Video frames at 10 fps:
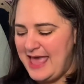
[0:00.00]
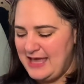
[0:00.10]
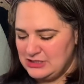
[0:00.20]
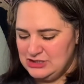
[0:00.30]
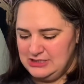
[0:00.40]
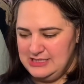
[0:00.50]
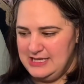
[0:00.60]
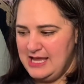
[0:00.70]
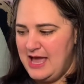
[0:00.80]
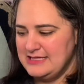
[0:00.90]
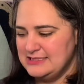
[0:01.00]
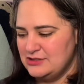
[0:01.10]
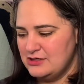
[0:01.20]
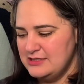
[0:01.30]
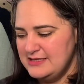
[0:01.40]
actually, I
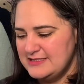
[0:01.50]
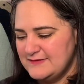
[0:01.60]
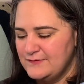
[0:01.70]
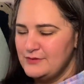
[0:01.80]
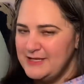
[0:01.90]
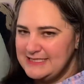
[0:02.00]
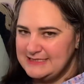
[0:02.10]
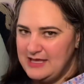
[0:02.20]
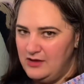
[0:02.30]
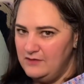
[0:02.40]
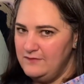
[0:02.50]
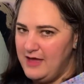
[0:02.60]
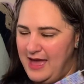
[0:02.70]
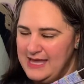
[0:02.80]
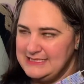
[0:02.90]
started these for myself.
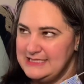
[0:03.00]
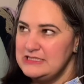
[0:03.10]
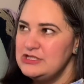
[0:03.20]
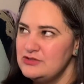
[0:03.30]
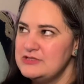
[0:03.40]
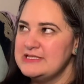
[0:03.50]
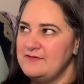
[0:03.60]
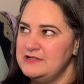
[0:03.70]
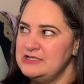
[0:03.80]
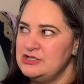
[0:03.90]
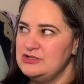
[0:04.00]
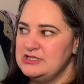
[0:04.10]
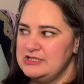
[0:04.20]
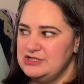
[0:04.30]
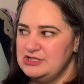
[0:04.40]
I did do 72
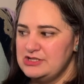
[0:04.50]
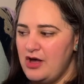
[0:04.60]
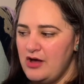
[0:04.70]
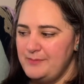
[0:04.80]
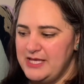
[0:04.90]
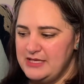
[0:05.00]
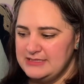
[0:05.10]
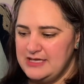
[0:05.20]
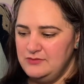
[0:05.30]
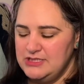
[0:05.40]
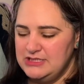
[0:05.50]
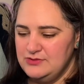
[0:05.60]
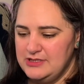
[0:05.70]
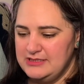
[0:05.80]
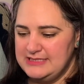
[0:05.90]
stitches because I was
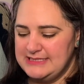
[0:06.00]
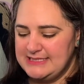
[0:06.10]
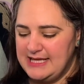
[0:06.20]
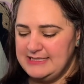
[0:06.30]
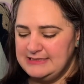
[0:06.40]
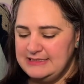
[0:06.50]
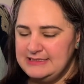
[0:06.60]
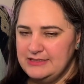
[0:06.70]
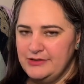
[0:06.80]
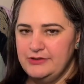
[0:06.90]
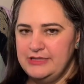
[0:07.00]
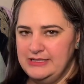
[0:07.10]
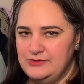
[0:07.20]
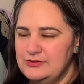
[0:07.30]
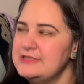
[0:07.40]
doing the size 0
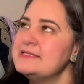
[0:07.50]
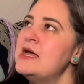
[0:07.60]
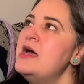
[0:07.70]
needles.